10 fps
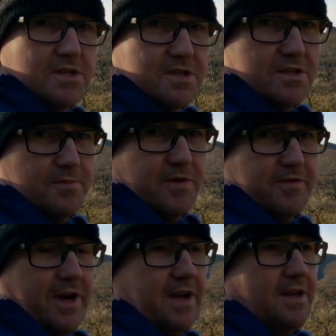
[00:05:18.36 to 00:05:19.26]
just to
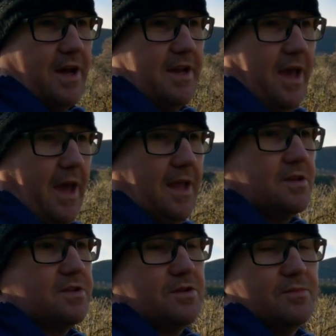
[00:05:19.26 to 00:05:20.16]
provide an
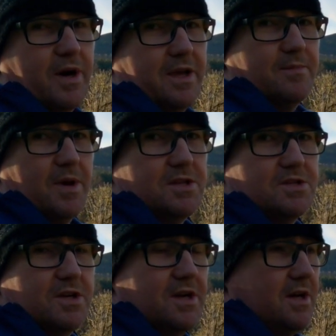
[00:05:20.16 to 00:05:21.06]
end to my
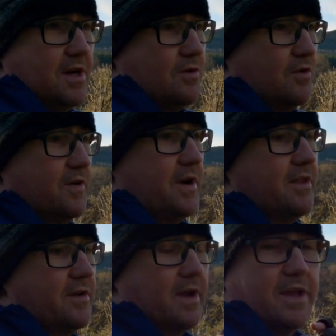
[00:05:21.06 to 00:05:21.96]
image over
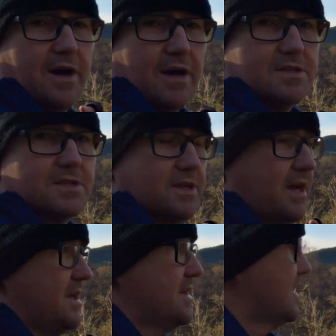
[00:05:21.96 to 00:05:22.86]
at the right hand
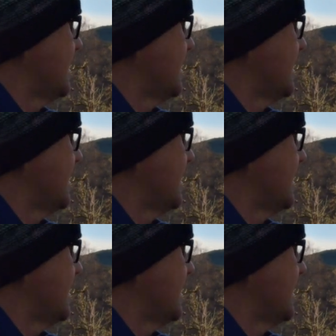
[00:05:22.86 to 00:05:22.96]
side.